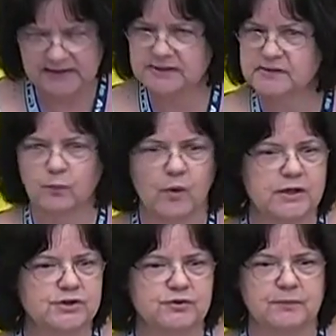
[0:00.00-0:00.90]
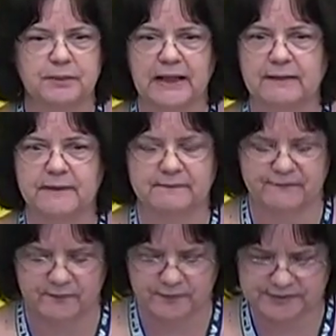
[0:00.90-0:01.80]
doesn't want you to blame them
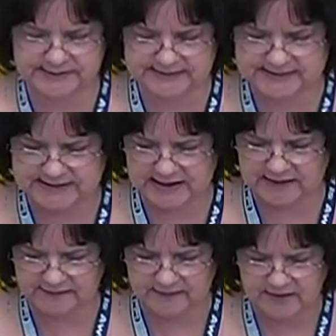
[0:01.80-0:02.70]
for Mercy's death.